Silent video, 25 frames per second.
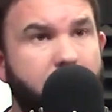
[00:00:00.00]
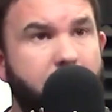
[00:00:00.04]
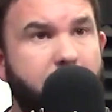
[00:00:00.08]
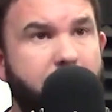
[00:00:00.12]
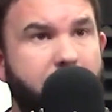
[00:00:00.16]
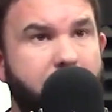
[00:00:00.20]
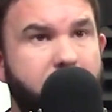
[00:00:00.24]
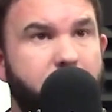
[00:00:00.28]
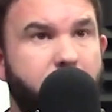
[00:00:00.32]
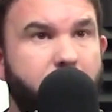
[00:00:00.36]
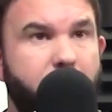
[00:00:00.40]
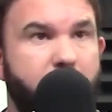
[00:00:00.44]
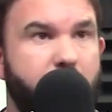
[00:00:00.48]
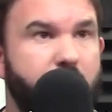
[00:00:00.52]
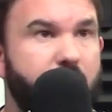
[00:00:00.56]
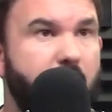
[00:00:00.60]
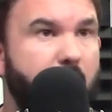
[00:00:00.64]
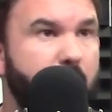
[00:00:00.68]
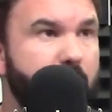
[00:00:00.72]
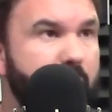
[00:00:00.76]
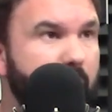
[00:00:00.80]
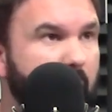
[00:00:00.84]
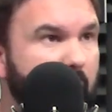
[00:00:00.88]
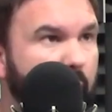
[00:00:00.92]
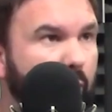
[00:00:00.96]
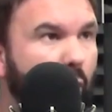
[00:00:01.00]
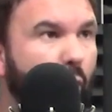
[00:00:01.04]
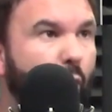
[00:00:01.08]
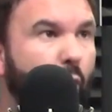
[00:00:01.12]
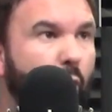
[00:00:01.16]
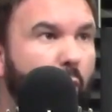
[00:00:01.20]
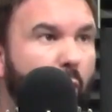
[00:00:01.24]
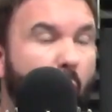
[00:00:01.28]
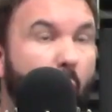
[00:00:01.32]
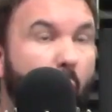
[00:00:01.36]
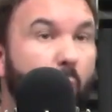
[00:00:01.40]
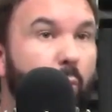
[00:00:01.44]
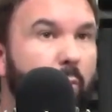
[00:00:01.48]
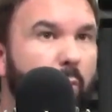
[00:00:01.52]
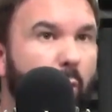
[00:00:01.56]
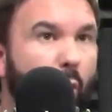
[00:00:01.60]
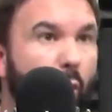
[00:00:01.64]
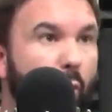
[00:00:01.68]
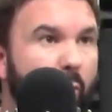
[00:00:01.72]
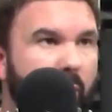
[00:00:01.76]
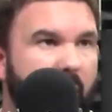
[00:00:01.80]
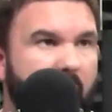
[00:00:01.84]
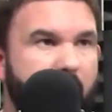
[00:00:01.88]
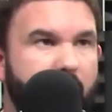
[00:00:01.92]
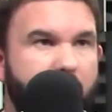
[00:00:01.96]
He gets to rest James Milner,
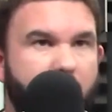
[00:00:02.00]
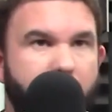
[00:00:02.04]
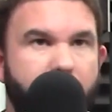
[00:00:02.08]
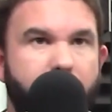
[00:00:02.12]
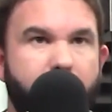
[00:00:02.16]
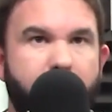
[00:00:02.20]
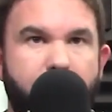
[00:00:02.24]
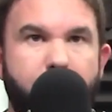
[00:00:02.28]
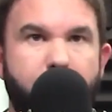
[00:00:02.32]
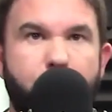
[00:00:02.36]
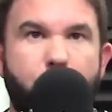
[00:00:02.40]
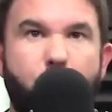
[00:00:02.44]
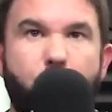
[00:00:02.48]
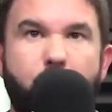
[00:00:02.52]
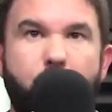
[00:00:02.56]
albeit for a few